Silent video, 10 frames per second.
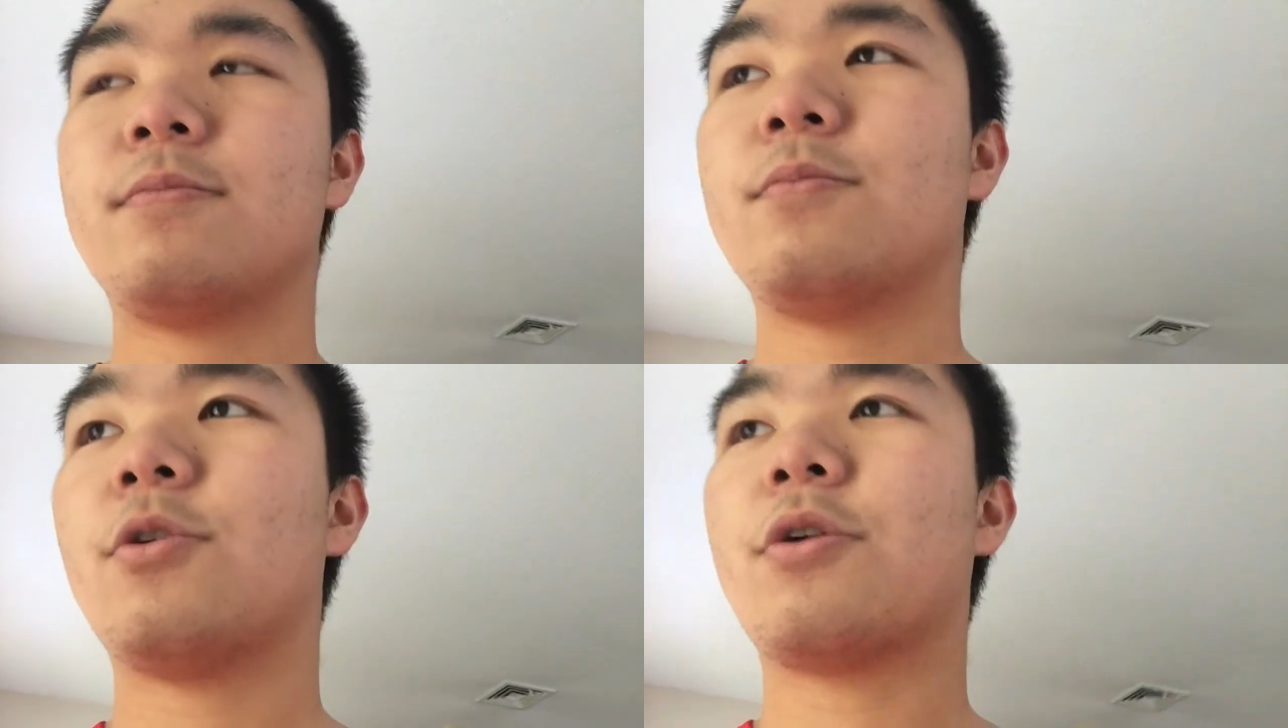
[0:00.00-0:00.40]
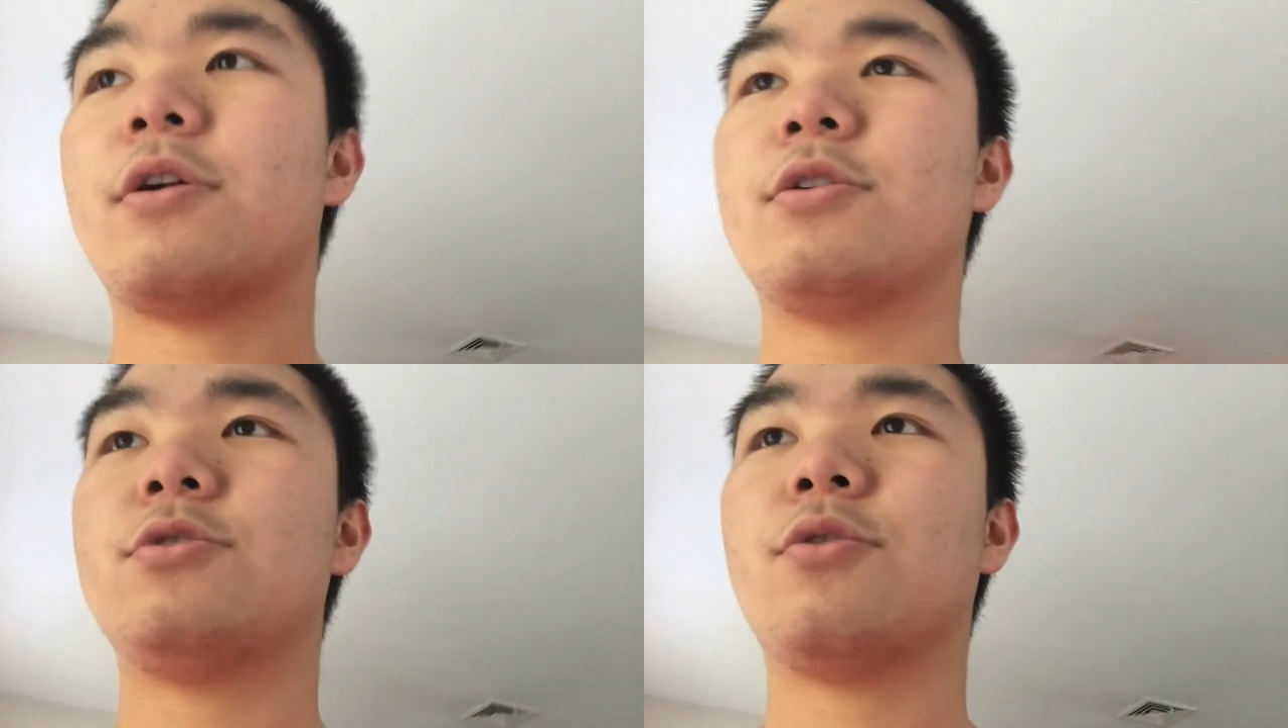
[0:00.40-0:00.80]
we'll go
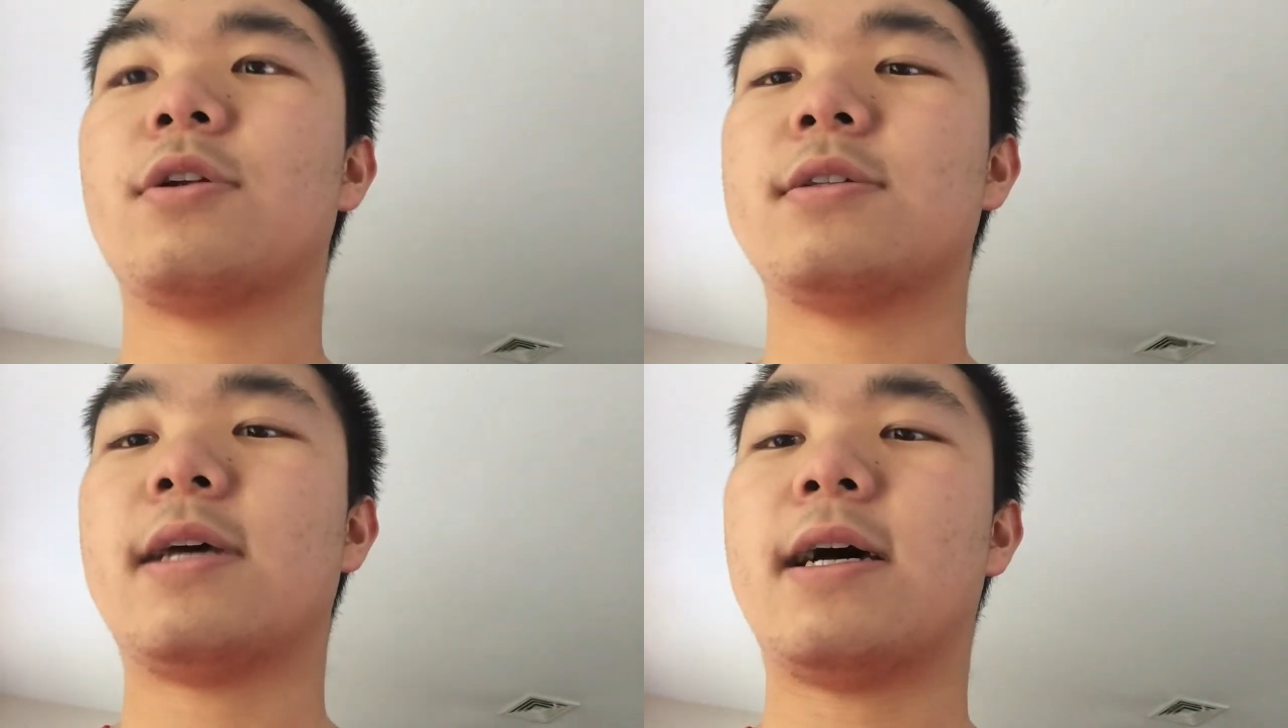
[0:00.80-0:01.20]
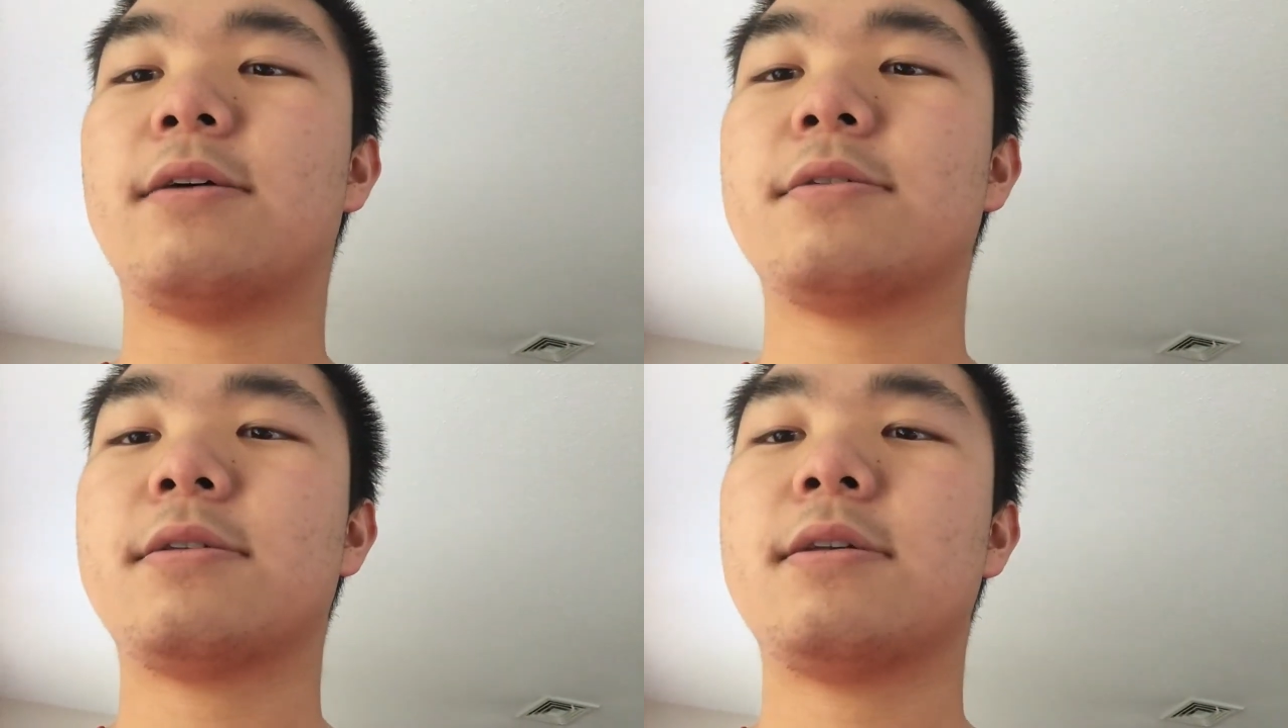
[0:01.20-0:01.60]
to Jordan's
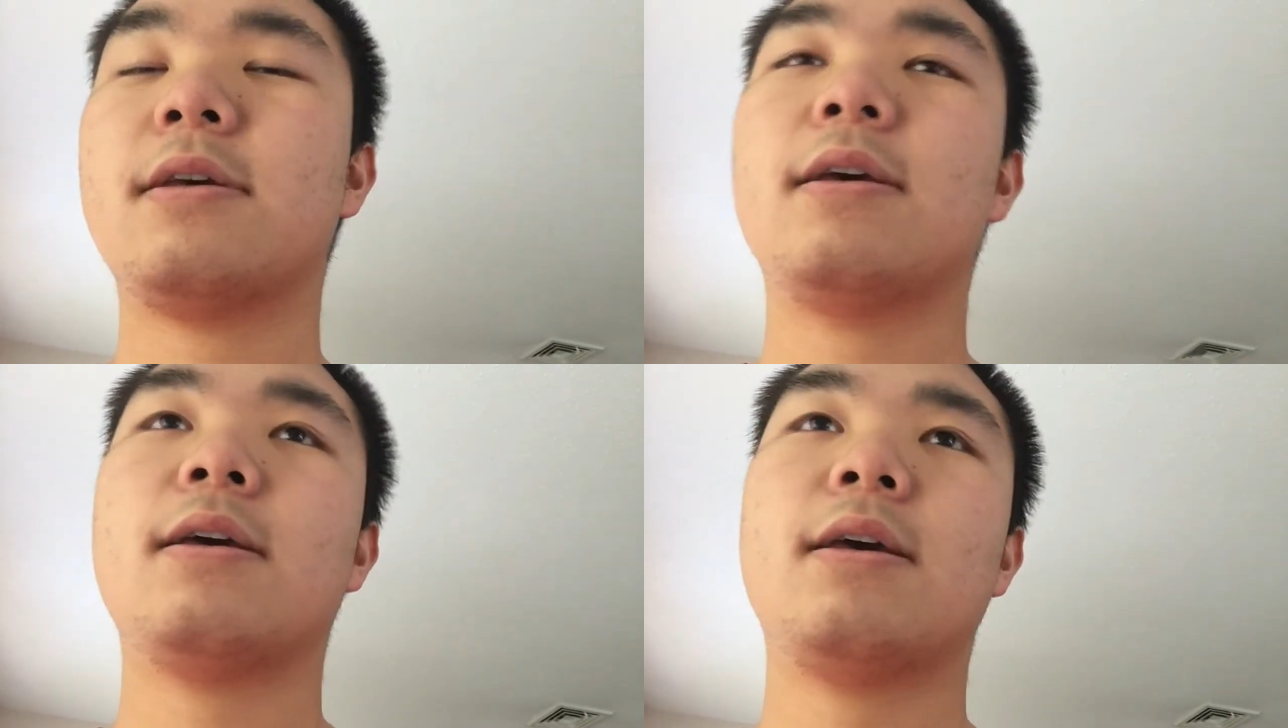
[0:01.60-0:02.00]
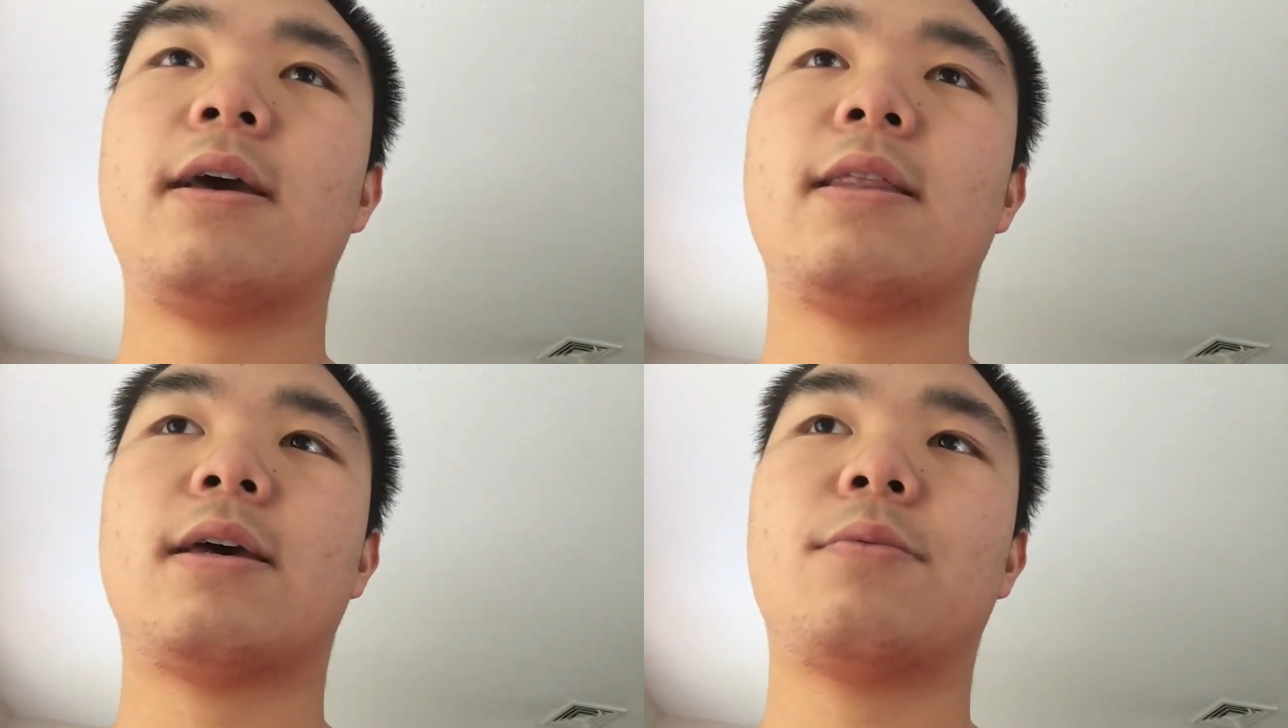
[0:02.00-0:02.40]
house,
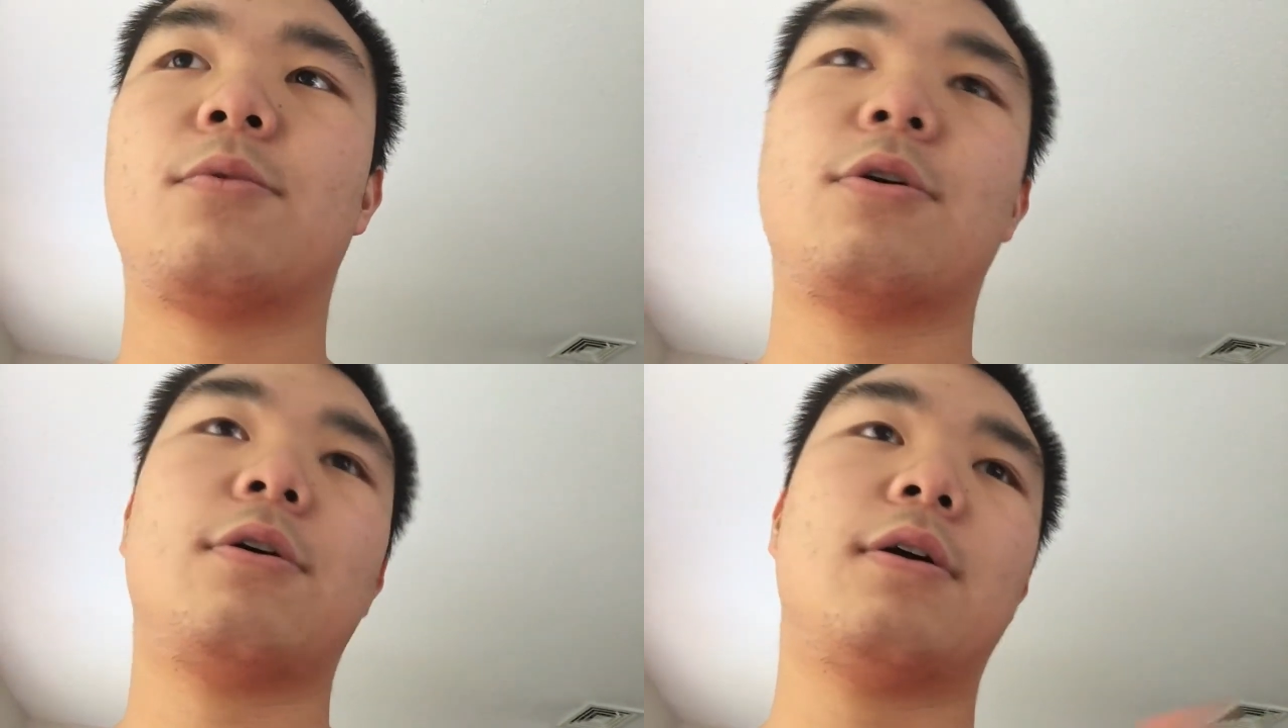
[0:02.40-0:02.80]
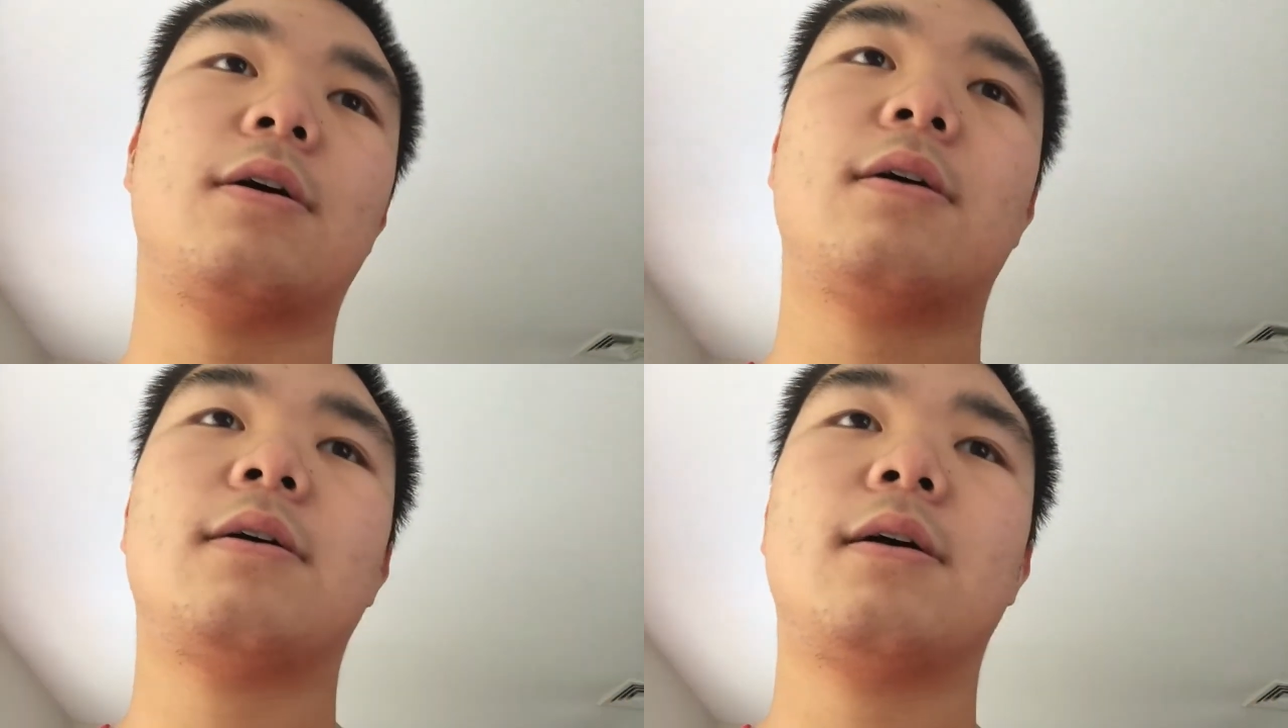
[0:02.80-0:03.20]
and then we'll go
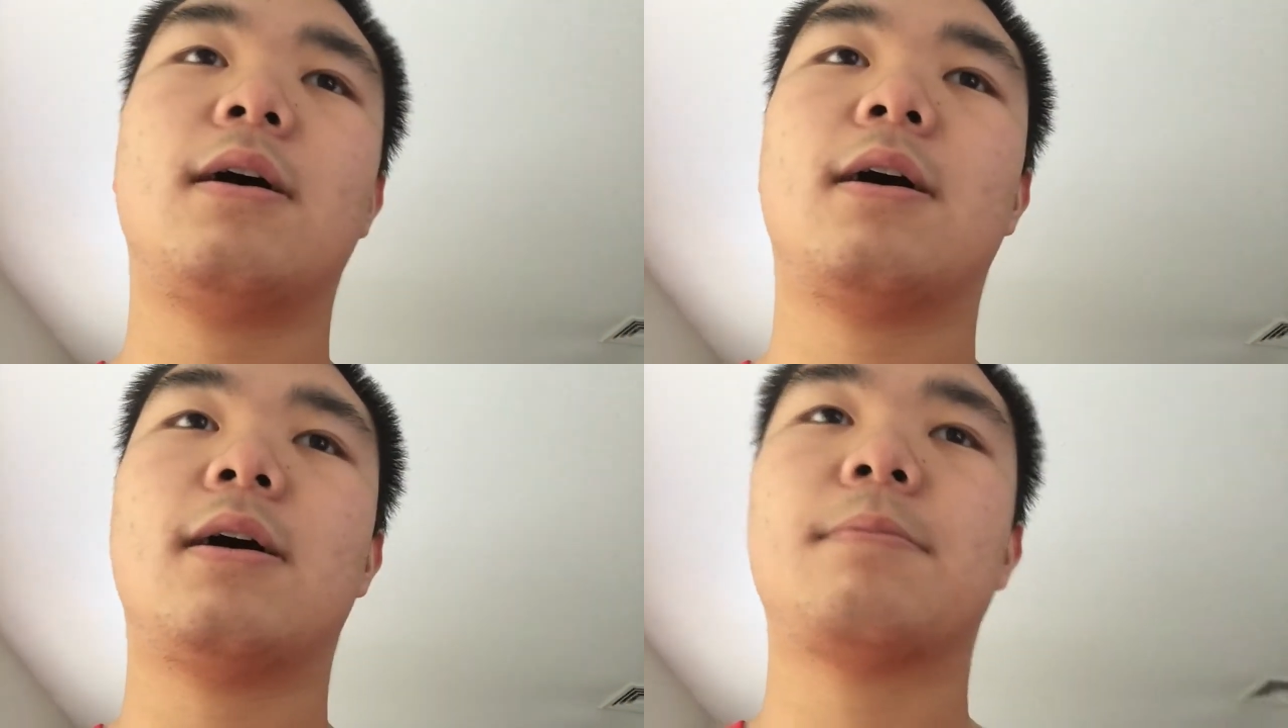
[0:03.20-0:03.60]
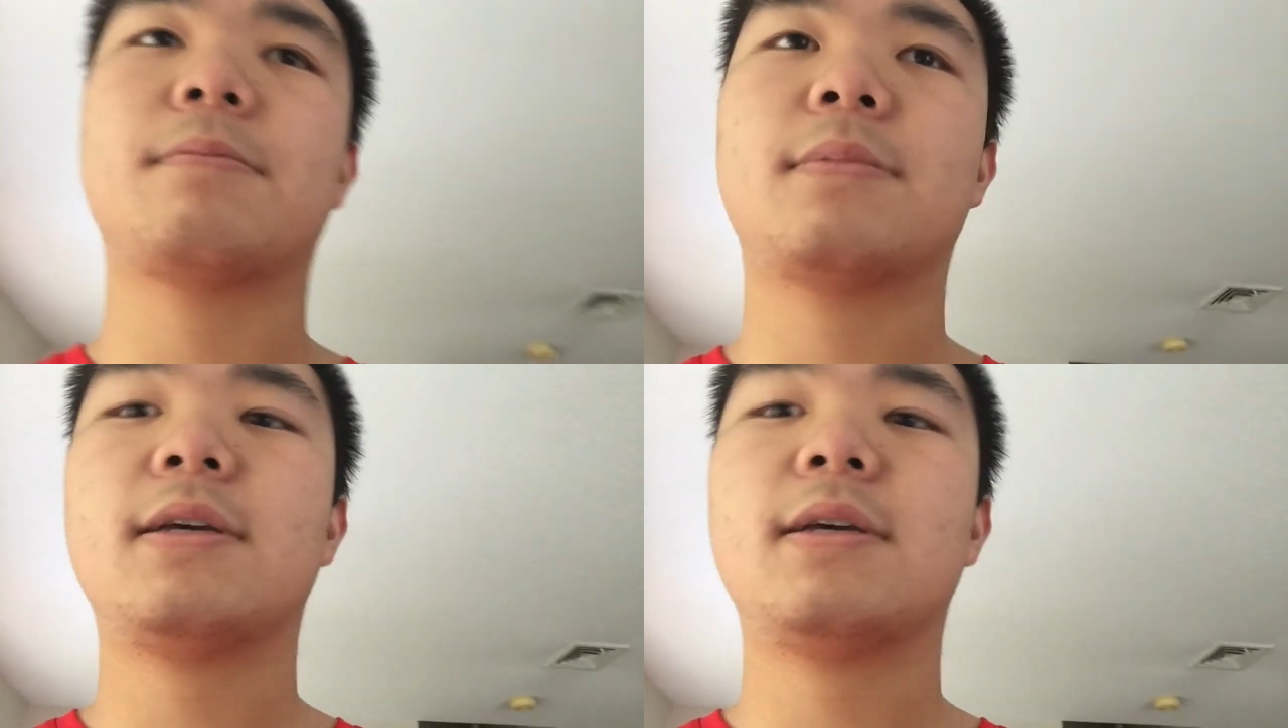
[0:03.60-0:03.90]
to um,